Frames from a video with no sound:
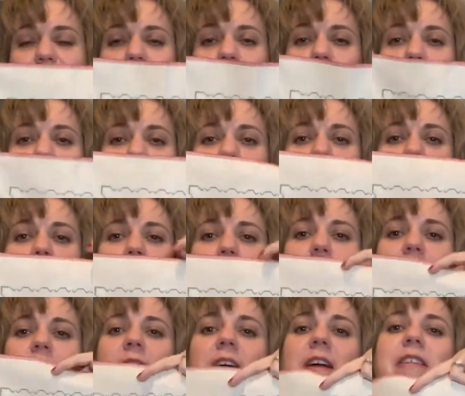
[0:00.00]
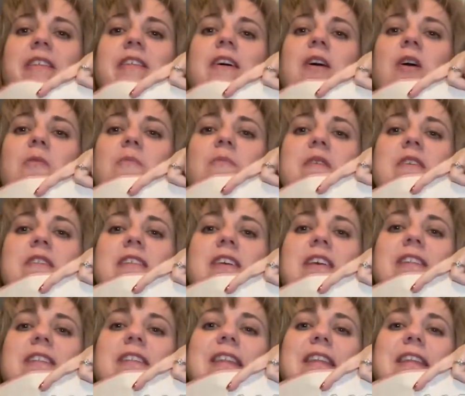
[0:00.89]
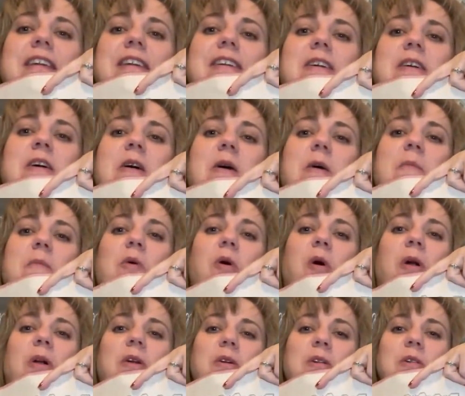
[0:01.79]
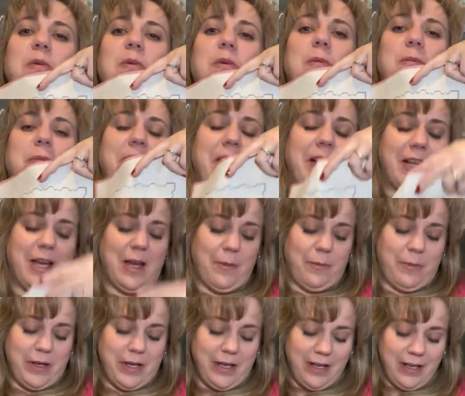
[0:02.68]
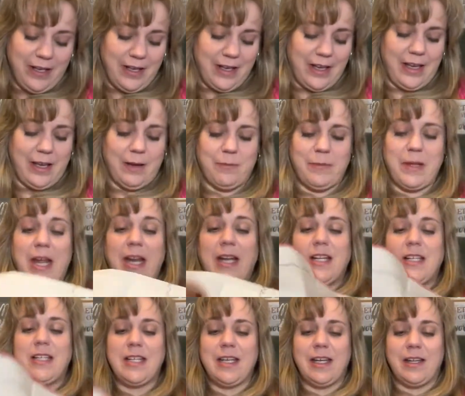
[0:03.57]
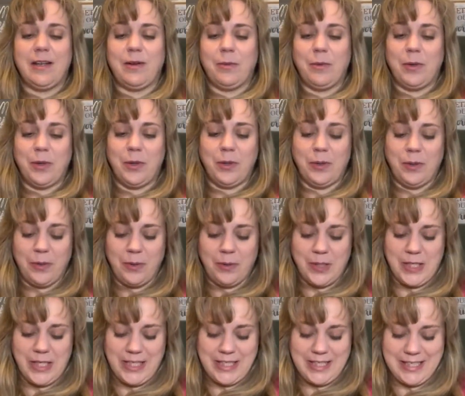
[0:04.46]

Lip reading: hold my breath hoping that the borders will meet up. And it did, woohoo!